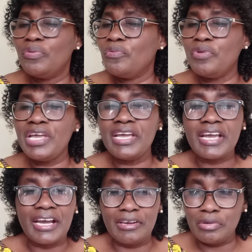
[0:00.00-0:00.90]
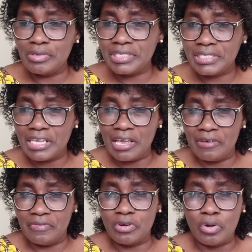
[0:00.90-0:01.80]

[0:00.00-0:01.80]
We cannot serve